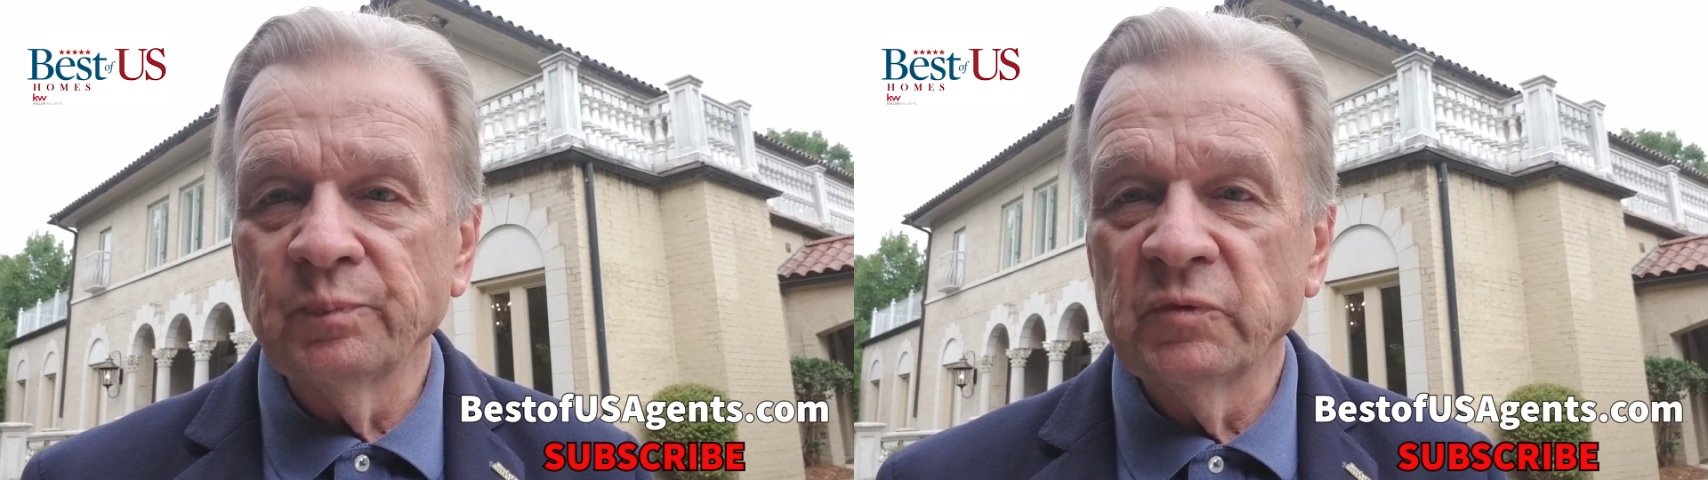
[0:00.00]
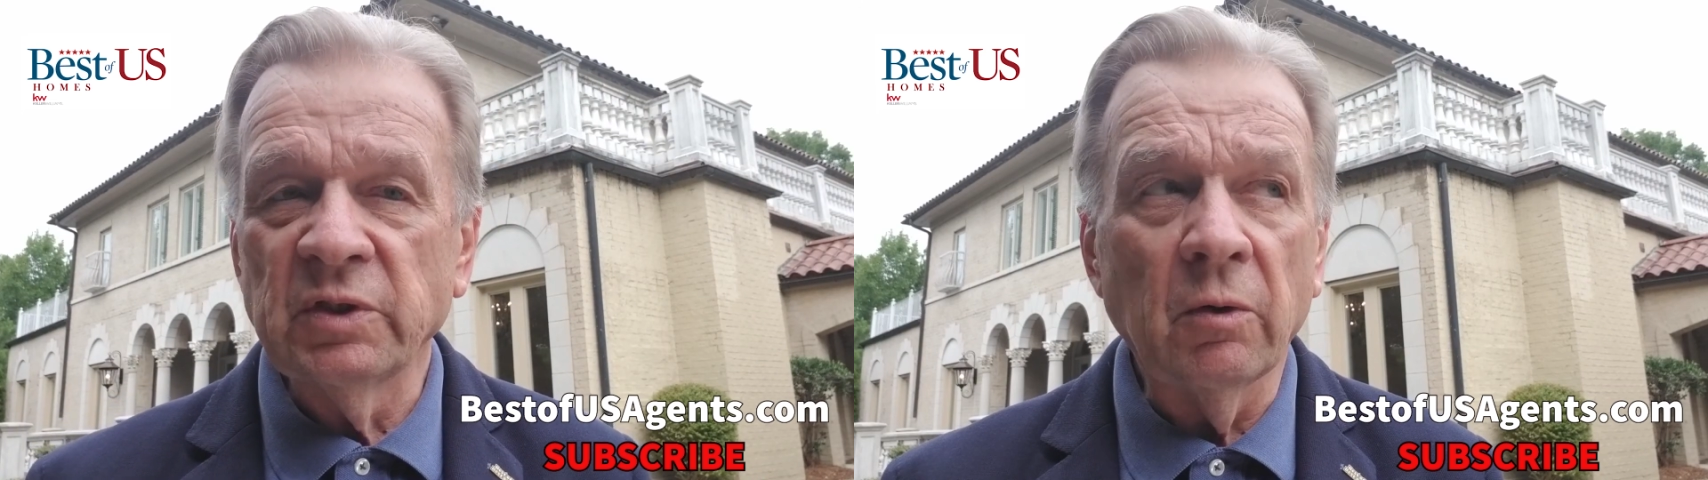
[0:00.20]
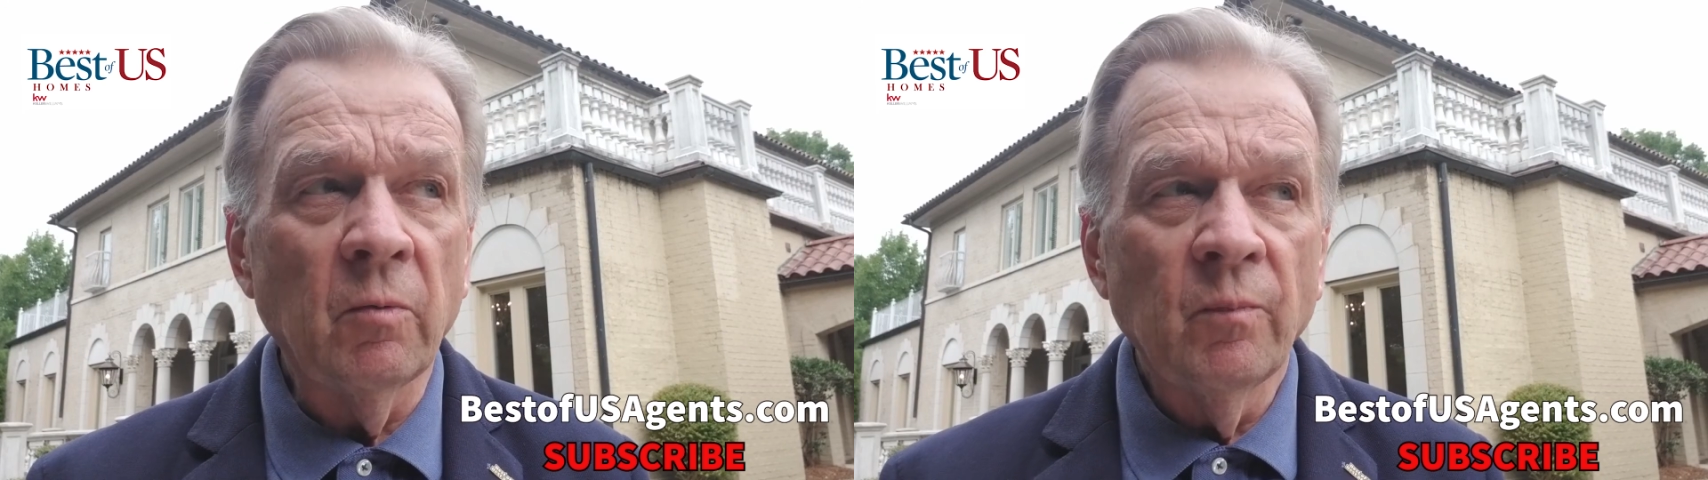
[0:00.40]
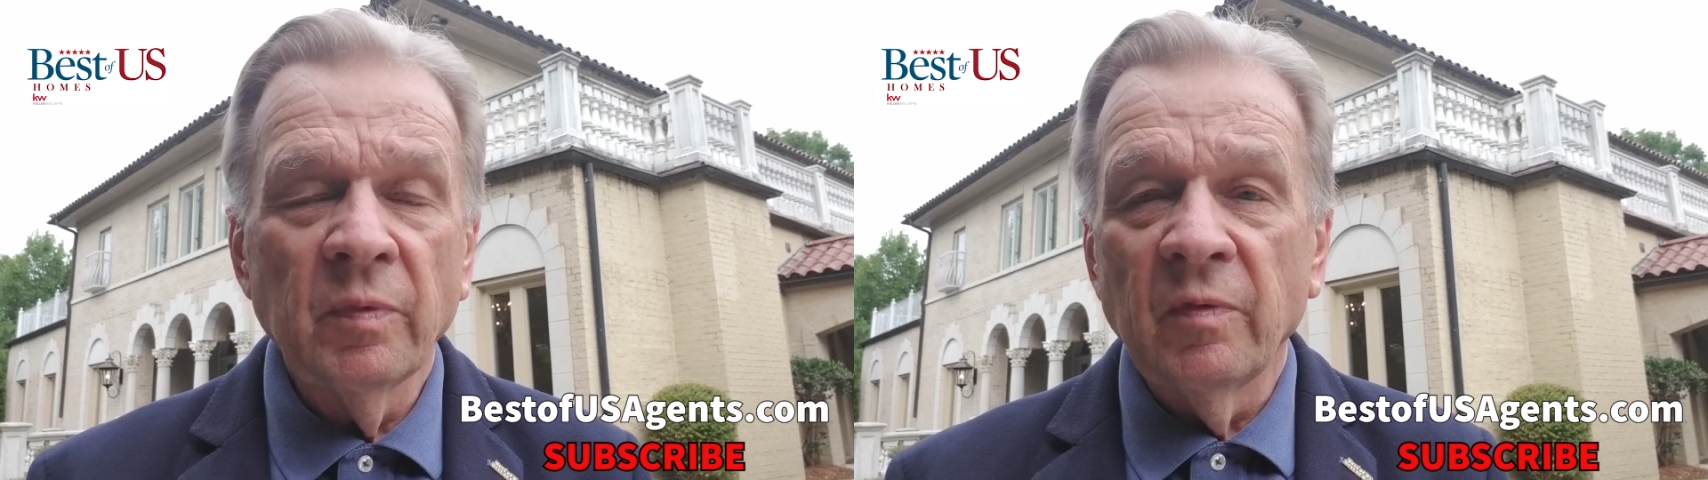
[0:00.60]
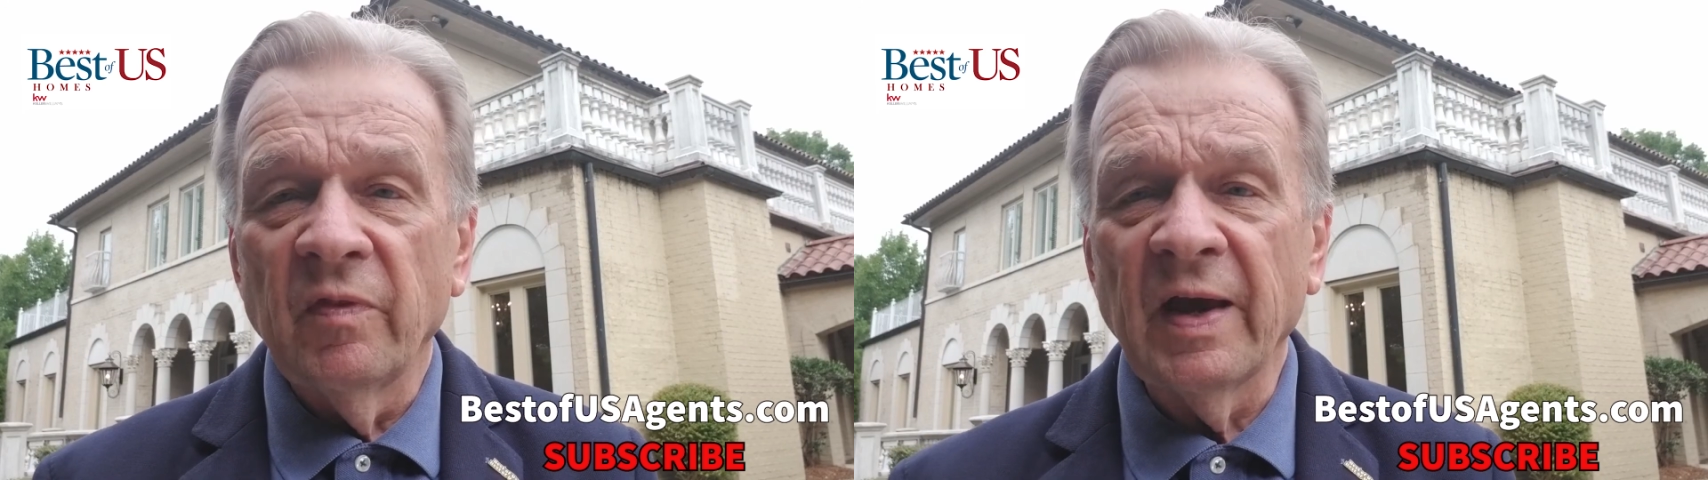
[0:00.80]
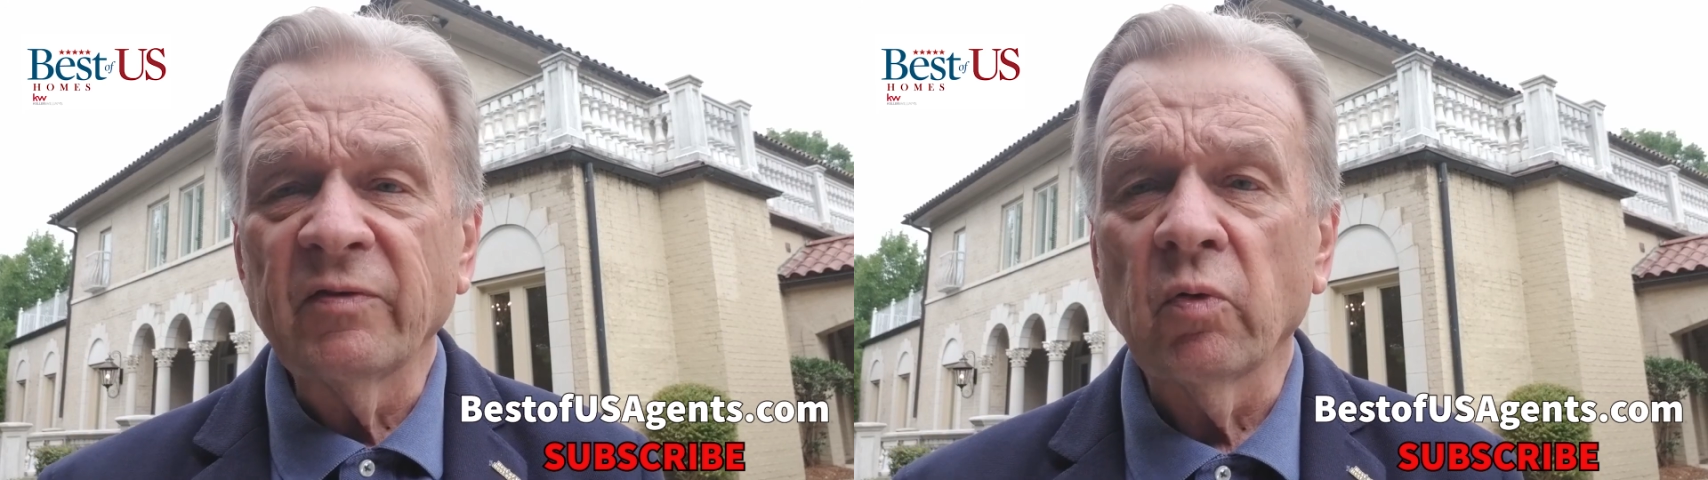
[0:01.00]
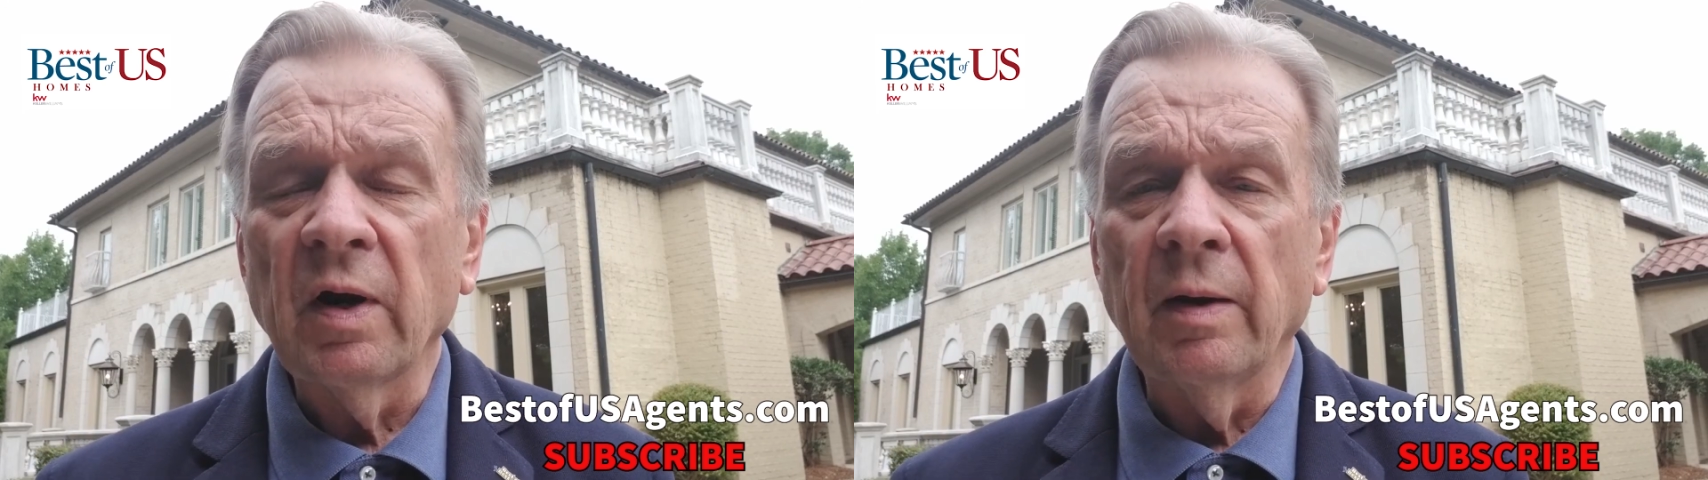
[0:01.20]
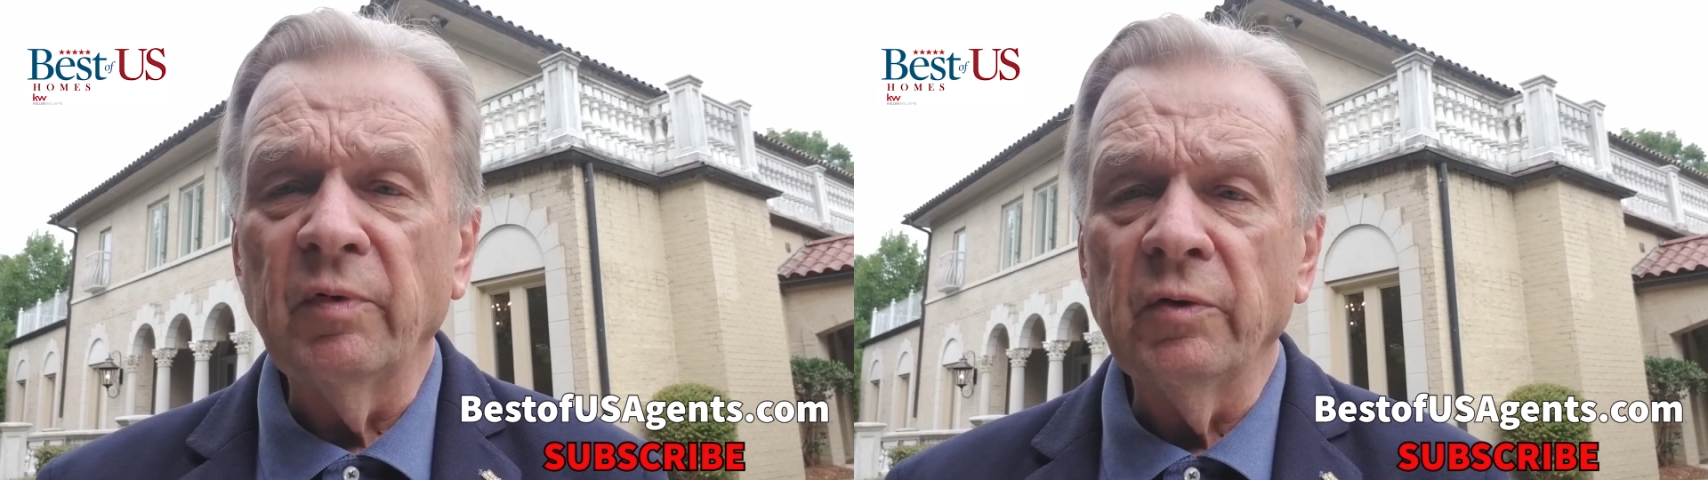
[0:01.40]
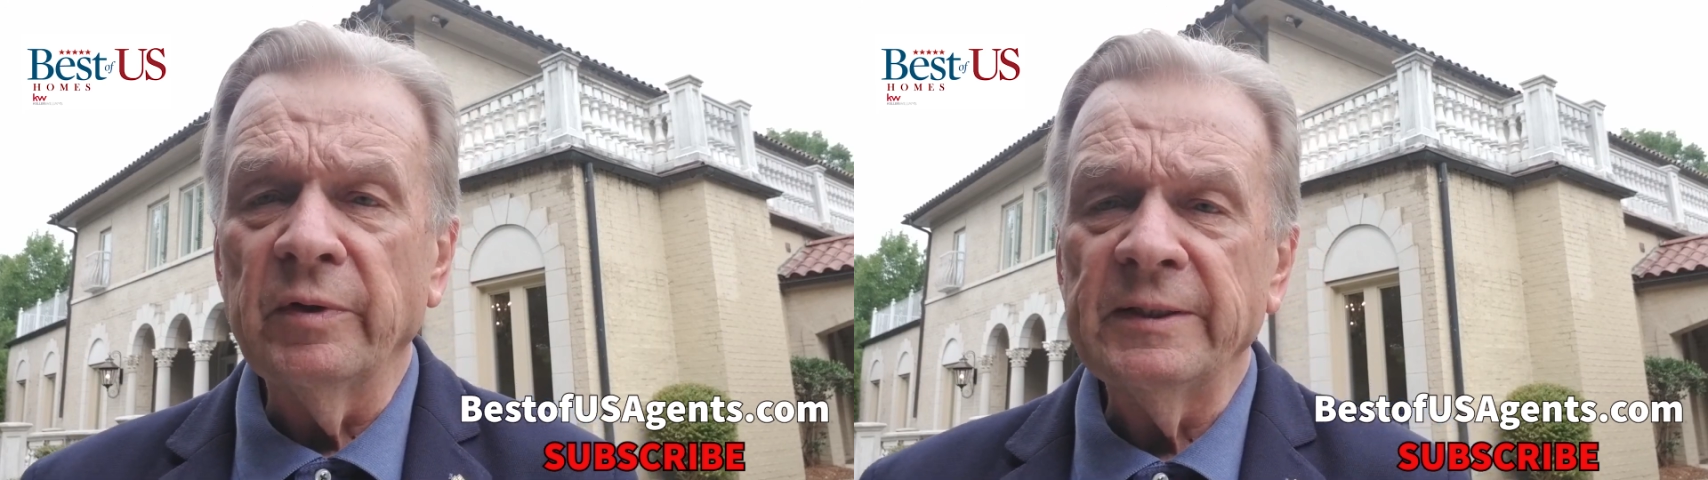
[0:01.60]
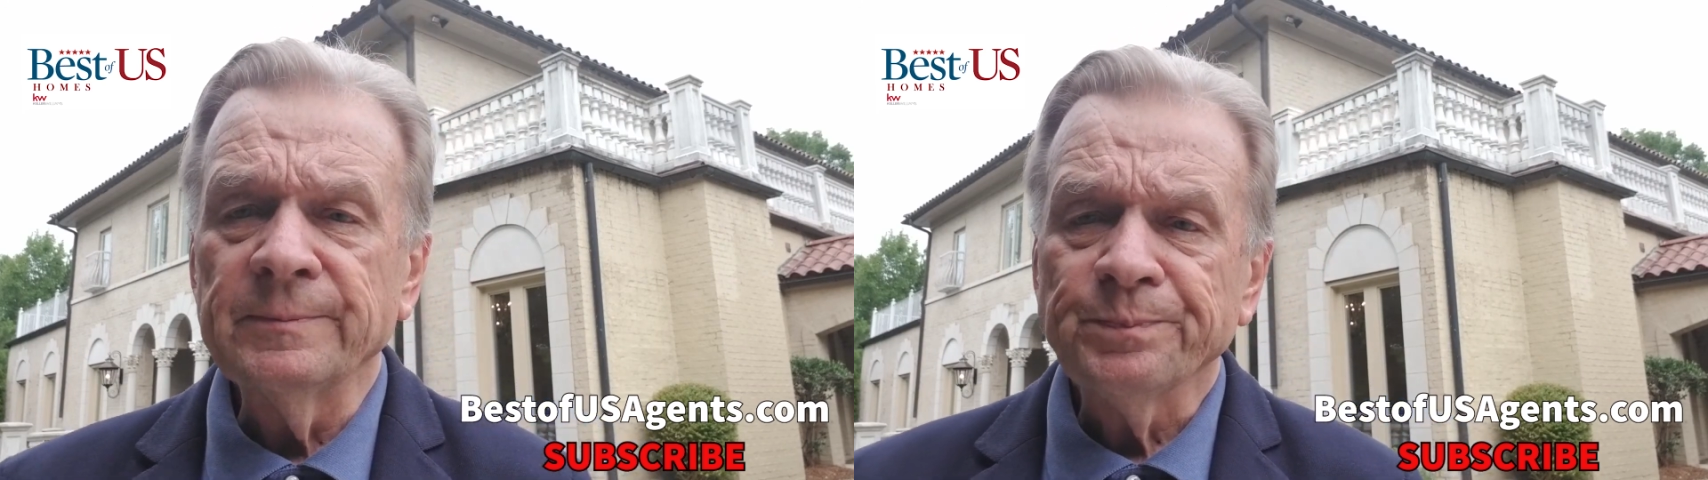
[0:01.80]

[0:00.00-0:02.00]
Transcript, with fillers: So that's what I'm doing.